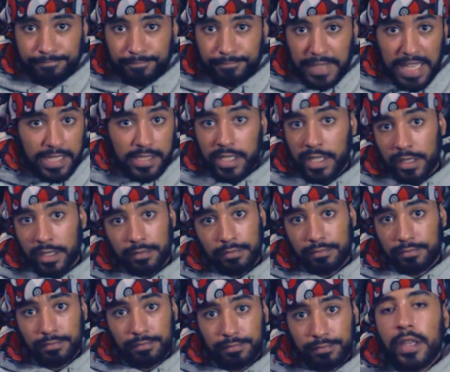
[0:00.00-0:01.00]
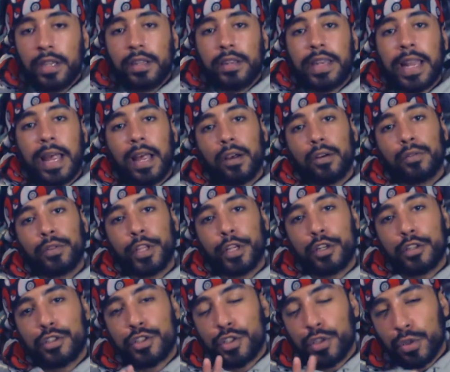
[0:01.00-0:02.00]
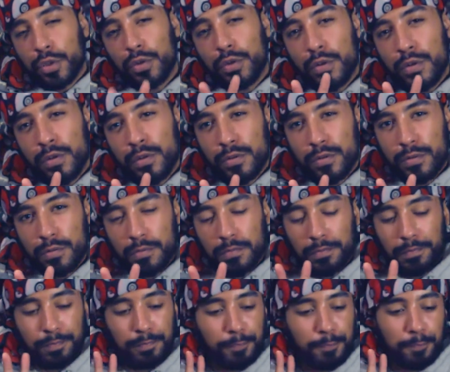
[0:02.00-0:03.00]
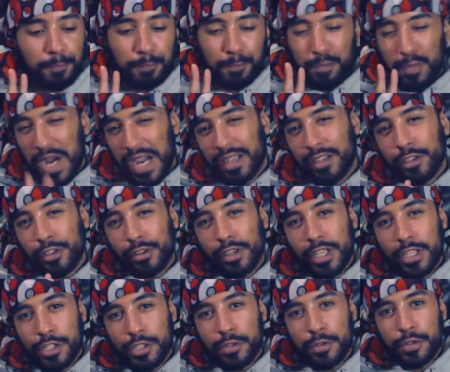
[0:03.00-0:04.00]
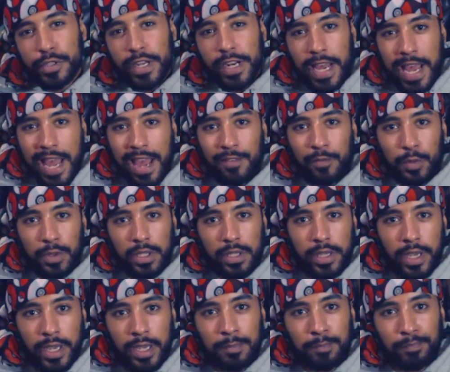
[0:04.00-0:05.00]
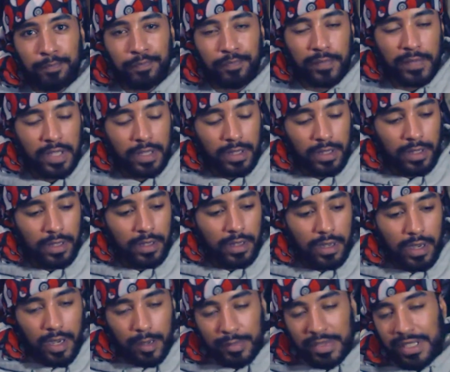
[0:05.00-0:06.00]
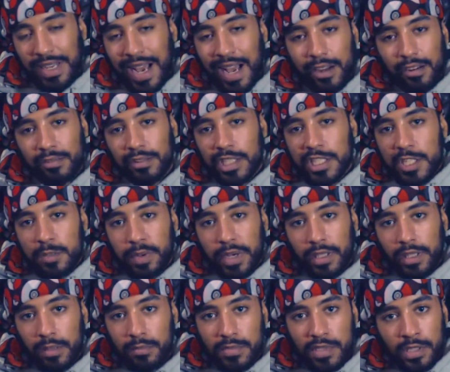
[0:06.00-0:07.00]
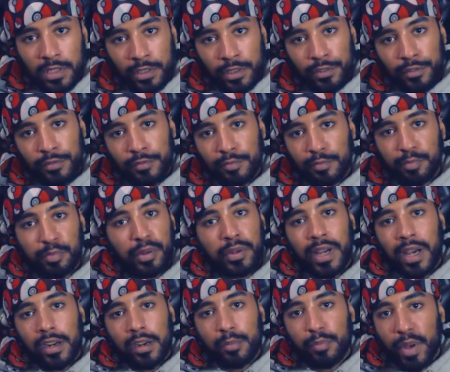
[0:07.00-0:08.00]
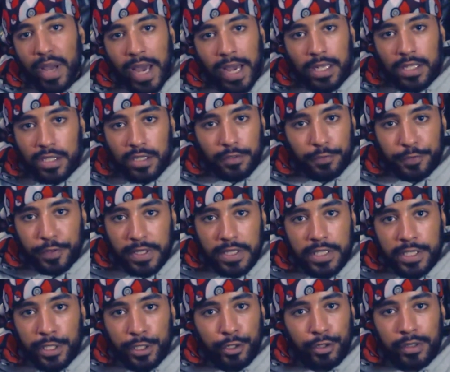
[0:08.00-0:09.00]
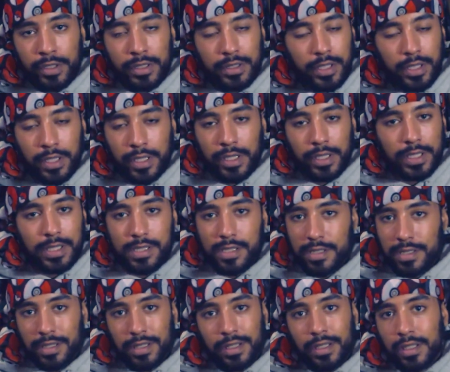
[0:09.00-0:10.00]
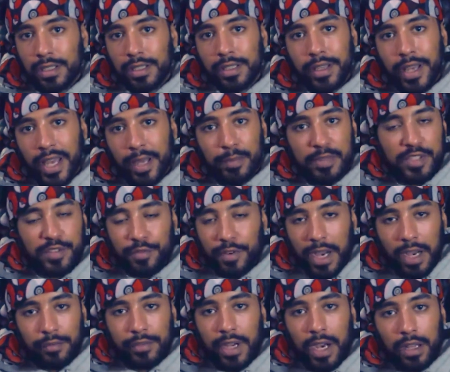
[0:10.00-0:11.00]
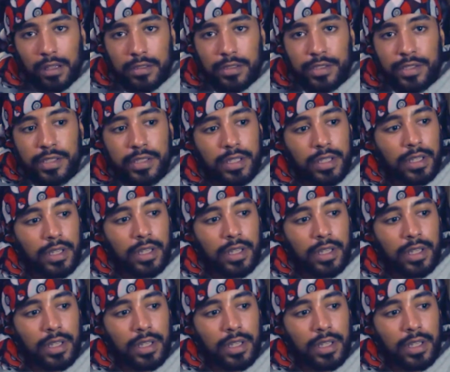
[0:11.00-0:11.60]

That's it. Now, there are two minor issues that I have with the game. I mean, I don't expect them to put out a patch to fix it or anything. It's an indie game, it's $5.